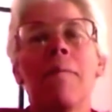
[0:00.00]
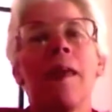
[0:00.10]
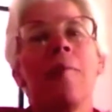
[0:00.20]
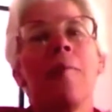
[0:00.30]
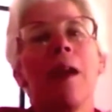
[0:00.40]

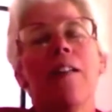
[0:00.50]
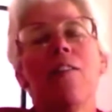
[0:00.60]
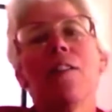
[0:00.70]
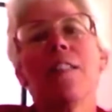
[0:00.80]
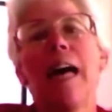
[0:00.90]
But I
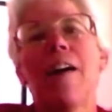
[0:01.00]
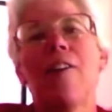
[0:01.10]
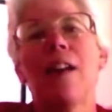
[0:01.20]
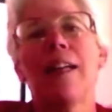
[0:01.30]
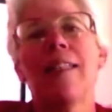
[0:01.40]
looked at her
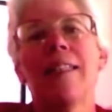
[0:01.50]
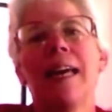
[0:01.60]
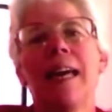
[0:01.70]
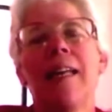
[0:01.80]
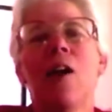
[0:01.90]
and I
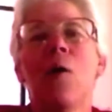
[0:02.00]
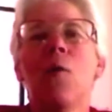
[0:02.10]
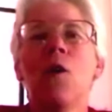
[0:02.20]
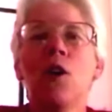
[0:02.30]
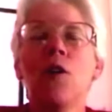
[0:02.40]
said,
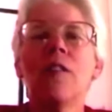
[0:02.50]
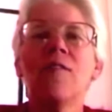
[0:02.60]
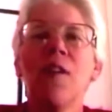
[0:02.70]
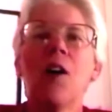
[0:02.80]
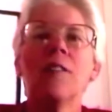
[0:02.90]
well, whose
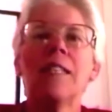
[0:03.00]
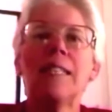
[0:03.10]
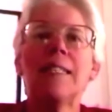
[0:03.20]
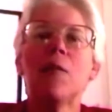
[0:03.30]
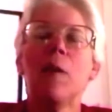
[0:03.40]
fault is
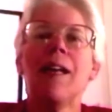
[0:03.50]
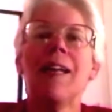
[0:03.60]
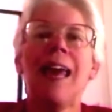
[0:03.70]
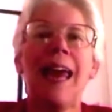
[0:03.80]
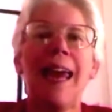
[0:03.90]
it when
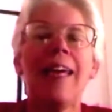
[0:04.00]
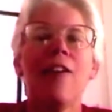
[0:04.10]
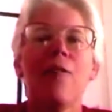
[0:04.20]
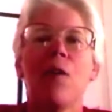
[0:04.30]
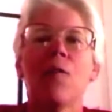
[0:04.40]
an
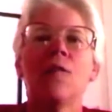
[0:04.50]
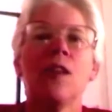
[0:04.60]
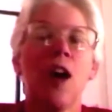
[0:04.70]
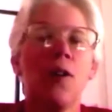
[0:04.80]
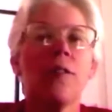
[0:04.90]
eight-year-old
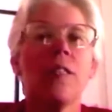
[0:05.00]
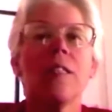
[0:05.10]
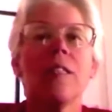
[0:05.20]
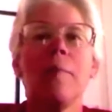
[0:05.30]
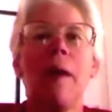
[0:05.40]
goes
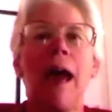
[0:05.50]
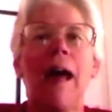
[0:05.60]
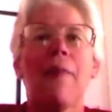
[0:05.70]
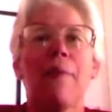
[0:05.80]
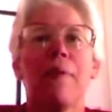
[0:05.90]
into the
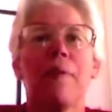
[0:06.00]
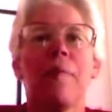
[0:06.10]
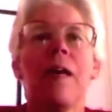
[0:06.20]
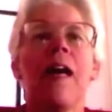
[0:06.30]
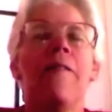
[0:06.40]
bathroom?
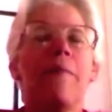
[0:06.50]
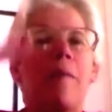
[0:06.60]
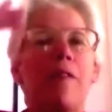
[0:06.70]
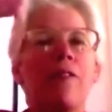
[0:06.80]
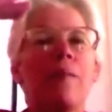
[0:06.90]
Remember
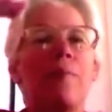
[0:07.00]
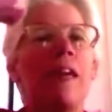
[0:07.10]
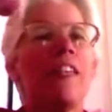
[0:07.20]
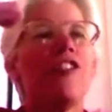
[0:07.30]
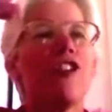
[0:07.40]
those
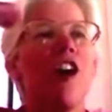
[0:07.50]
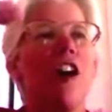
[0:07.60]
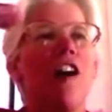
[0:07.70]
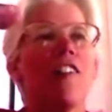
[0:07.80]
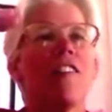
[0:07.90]
big
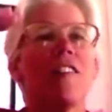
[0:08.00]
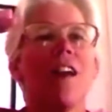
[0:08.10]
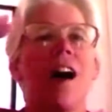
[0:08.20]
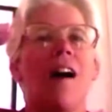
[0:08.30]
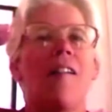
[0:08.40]
jars
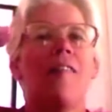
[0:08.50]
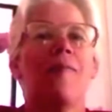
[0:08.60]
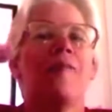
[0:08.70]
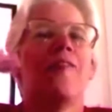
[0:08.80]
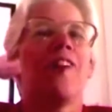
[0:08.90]
of
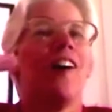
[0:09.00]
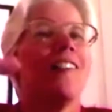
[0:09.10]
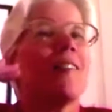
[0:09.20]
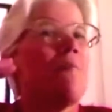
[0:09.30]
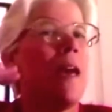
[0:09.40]

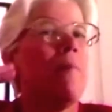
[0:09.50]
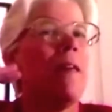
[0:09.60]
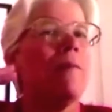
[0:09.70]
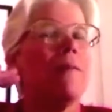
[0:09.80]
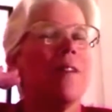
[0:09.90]
Johnson
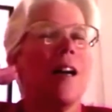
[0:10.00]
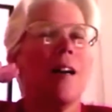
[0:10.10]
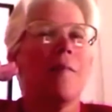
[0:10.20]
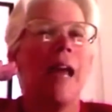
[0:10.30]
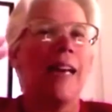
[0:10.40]
Baby
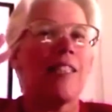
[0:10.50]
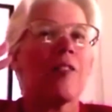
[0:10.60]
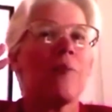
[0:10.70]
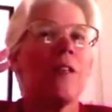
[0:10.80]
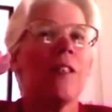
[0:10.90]
um,
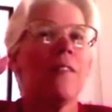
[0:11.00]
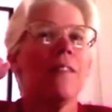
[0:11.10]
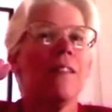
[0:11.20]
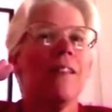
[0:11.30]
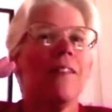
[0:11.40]
aspirin
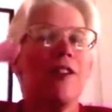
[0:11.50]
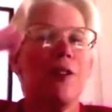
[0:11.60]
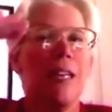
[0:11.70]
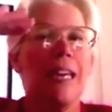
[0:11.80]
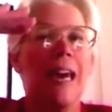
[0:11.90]
that you
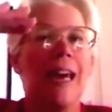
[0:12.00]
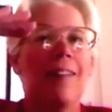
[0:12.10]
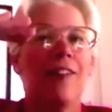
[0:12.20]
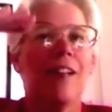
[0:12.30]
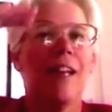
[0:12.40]
could get,
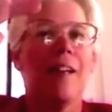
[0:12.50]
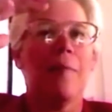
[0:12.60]
looked like a big,